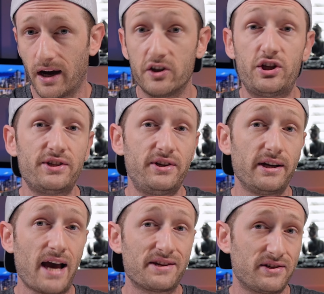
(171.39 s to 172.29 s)
Uh, the
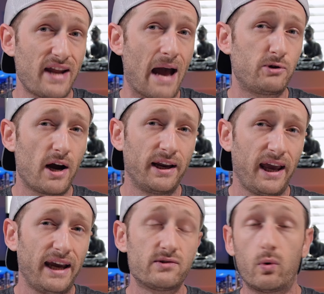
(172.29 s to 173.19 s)
G6 has a Snapdragon
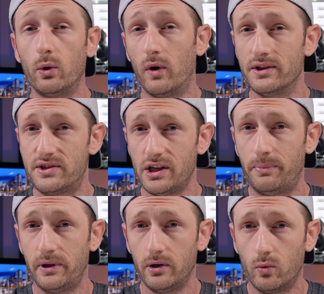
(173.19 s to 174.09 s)
821
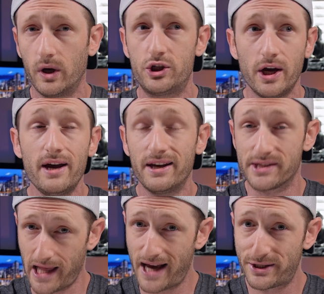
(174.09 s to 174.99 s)
CPU, which
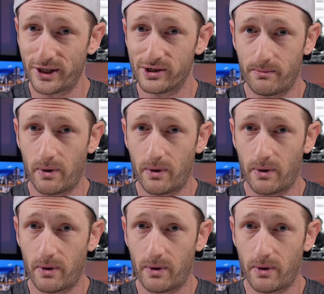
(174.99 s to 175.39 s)
is last year's